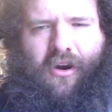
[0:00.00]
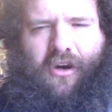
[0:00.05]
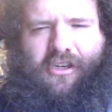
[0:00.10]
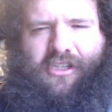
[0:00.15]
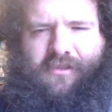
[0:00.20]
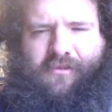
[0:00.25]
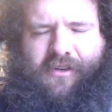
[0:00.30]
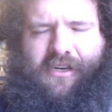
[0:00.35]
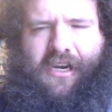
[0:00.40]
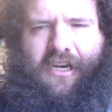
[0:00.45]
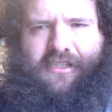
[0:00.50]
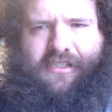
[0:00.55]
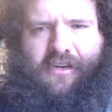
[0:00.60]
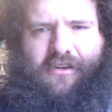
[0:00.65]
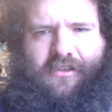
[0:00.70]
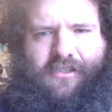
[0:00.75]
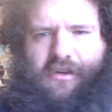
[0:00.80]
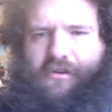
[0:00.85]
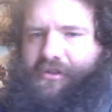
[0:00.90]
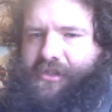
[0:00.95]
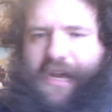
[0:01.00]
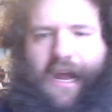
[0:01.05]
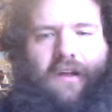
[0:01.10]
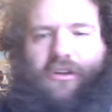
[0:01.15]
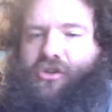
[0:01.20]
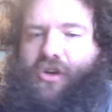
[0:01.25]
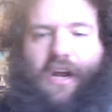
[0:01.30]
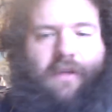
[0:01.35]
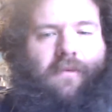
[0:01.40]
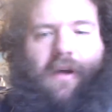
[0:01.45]
largely because there's no
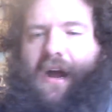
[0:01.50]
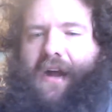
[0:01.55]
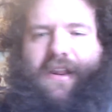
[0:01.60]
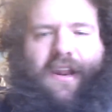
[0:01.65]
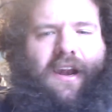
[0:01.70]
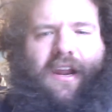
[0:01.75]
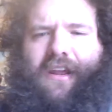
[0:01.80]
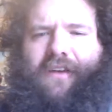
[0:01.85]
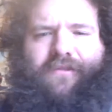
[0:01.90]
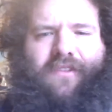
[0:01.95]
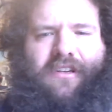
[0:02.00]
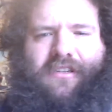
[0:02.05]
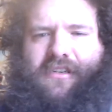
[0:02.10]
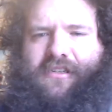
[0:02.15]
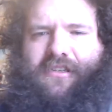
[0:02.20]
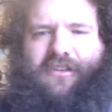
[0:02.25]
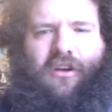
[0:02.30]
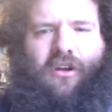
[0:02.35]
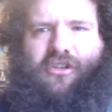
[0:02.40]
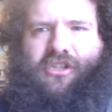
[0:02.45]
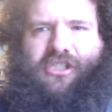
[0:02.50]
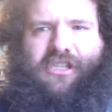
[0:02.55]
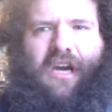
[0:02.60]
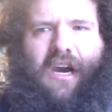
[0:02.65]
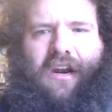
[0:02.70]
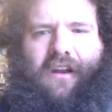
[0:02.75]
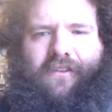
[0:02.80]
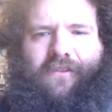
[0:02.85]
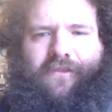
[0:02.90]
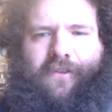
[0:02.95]
soundtrack behind any of this. This is all just
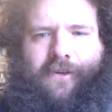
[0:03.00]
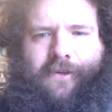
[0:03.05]
kind of